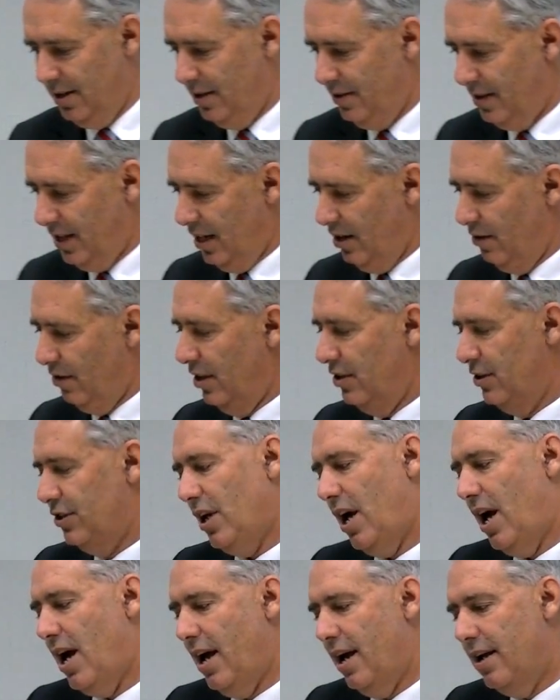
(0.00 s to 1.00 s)
There
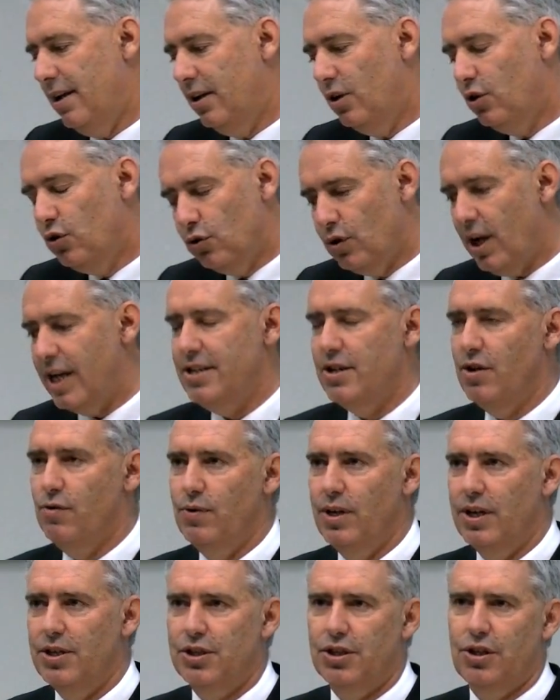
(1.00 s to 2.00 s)
is a greater
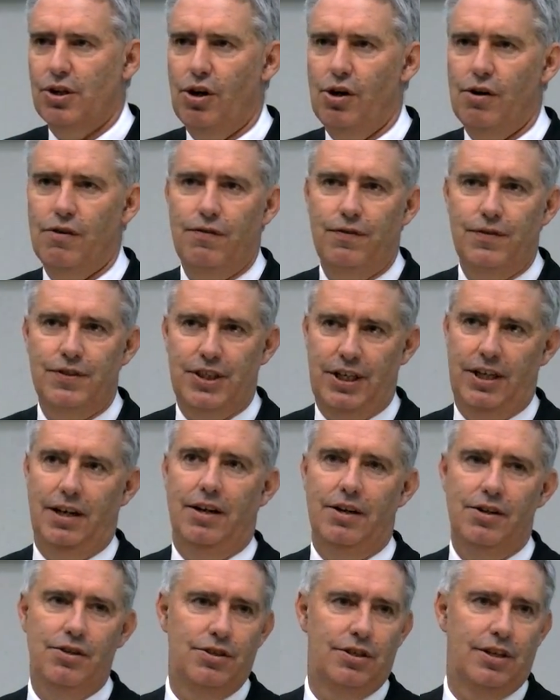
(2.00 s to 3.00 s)
risk of
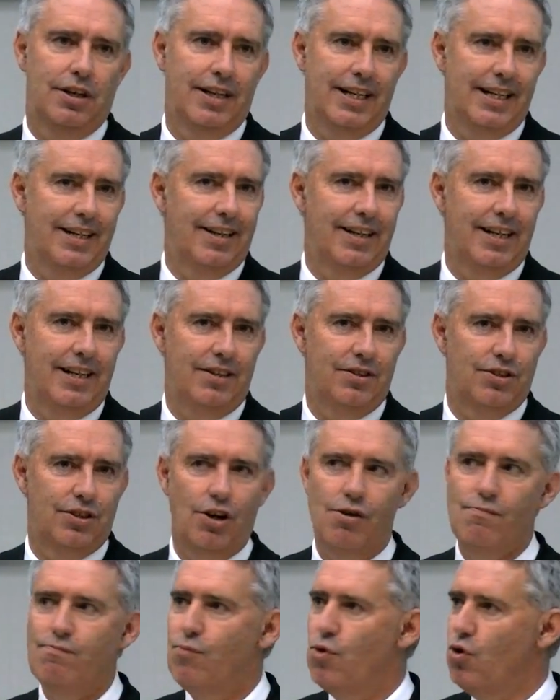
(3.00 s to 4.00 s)
challenge legally,
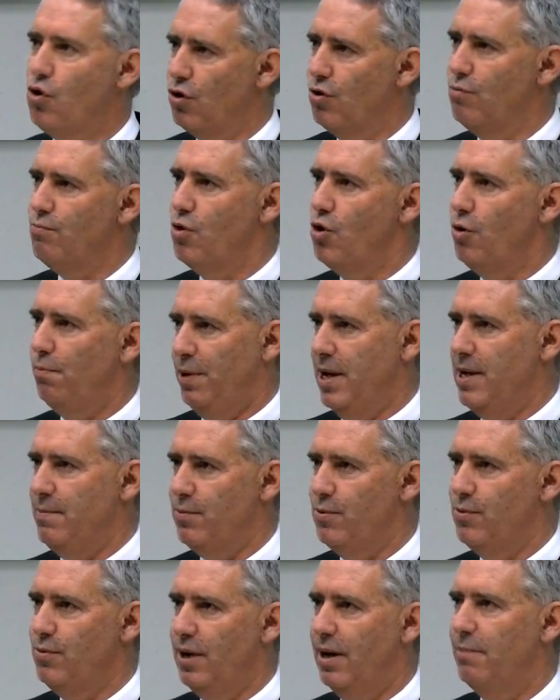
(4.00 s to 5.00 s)
so more and more
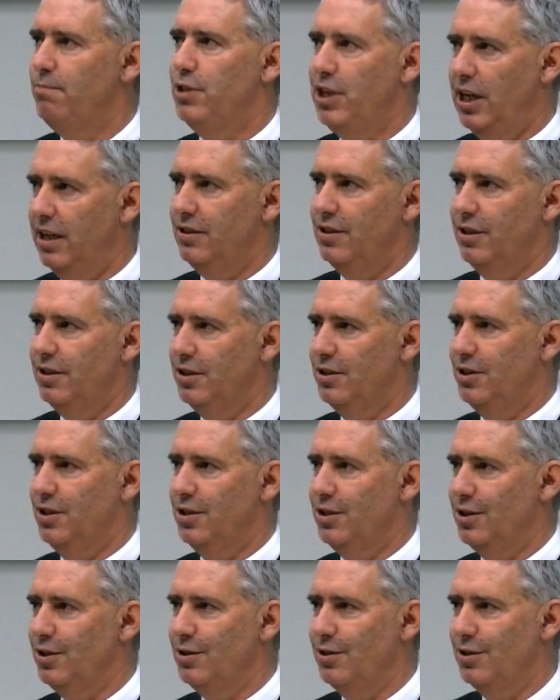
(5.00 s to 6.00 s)
people object to
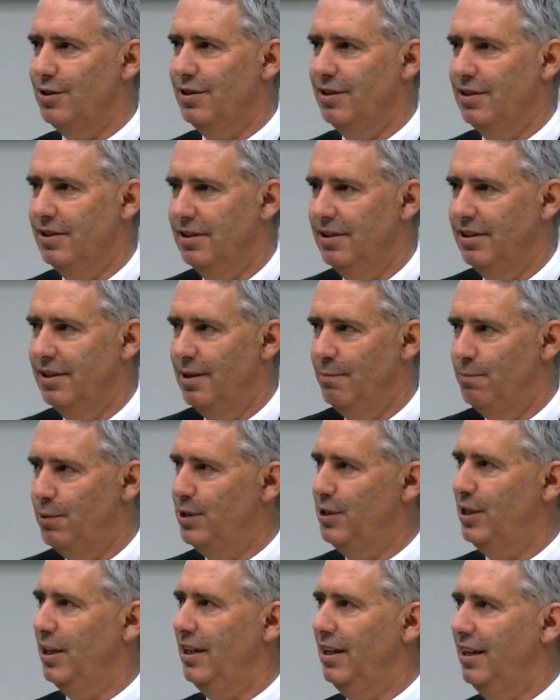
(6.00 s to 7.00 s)
decisions,
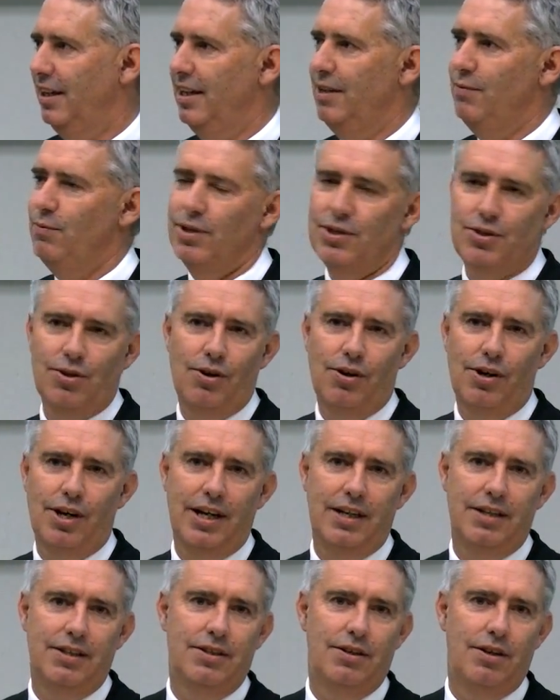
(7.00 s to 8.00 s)
particularly
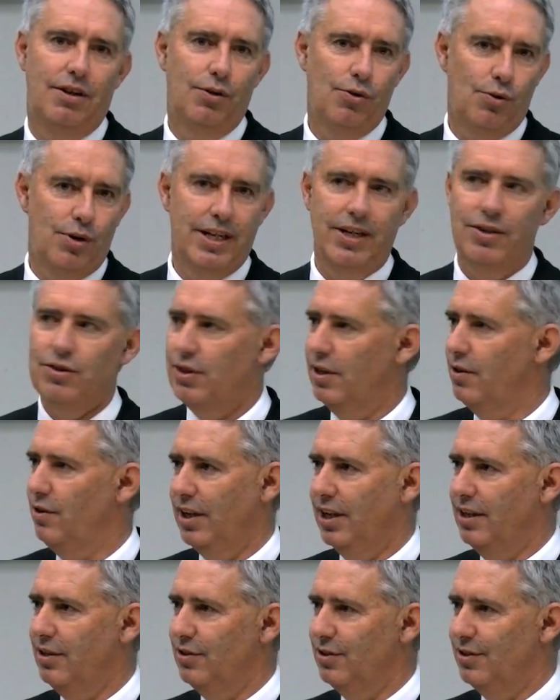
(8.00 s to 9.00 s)
retired lawyers and
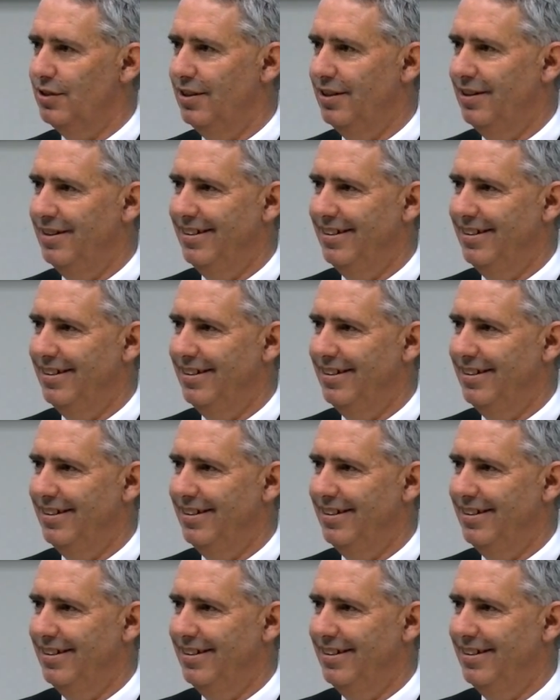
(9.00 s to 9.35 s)
things.